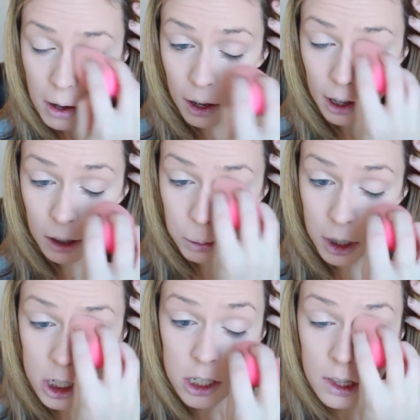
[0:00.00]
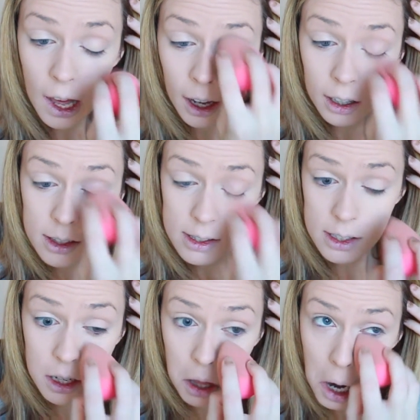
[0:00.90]
kind of push that
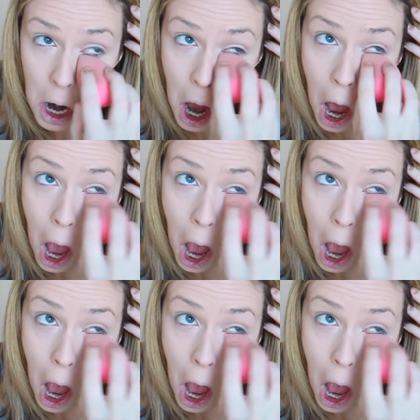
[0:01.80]
concealer